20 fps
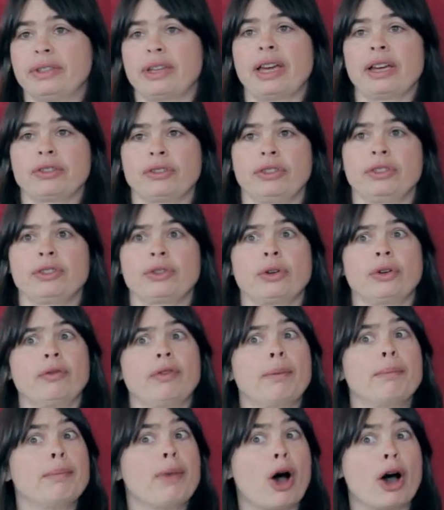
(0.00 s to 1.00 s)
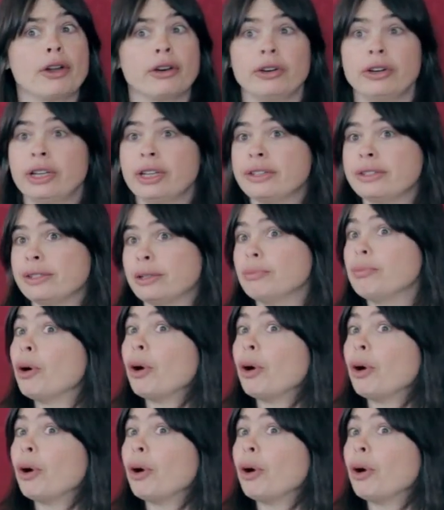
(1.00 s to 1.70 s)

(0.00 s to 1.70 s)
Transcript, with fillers: actually sort of a modernist and